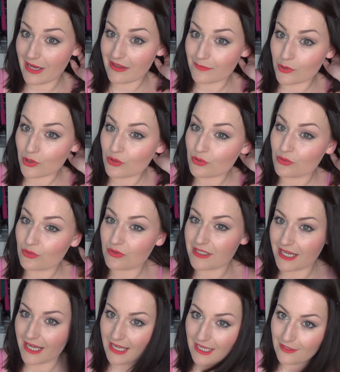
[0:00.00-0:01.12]
about them all,
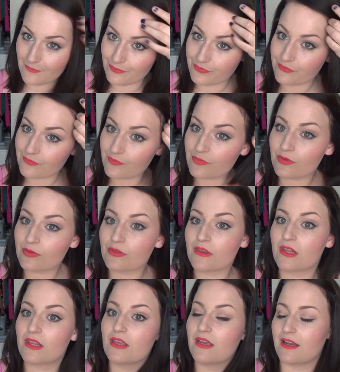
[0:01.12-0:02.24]
and
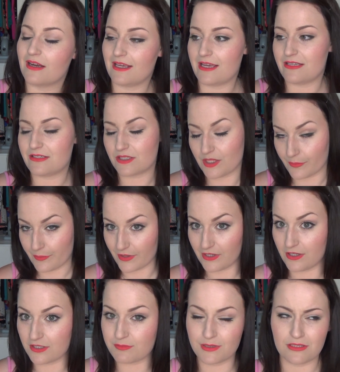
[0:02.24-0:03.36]
I ended up in
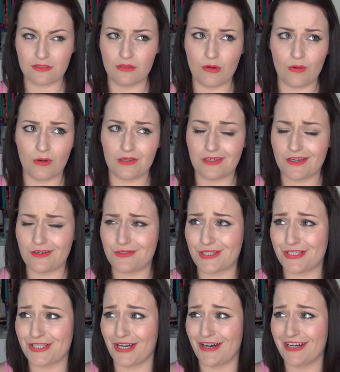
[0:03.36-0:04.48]
hospital
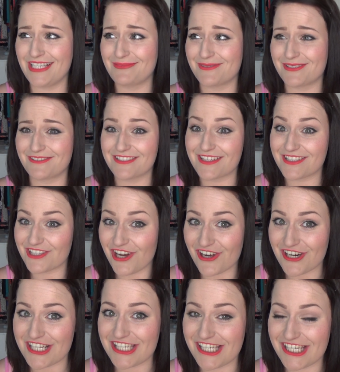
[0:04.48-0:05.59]
loads of times or at the
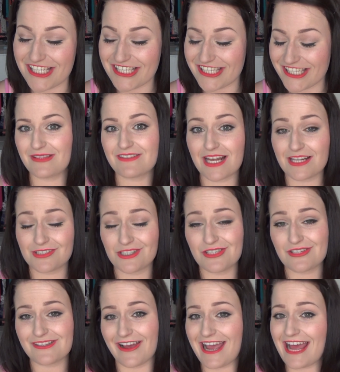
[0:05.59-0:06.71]
doctors. With
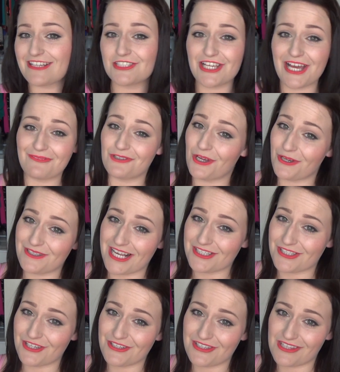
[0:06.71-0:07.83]
tattoos, I actually have no
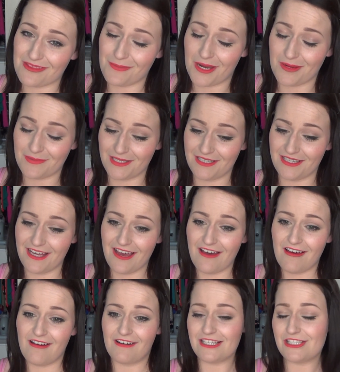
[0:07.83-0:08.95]
tattoos at the moment.
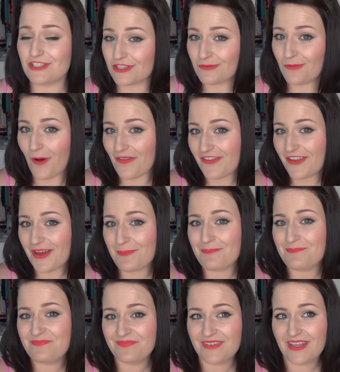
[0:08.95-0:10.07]
I do want
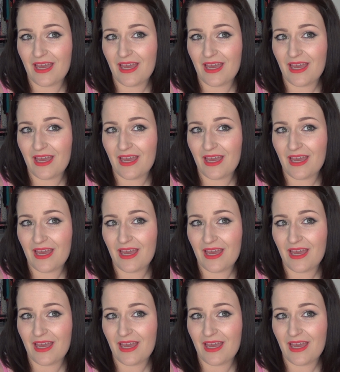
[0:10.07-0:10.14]
them,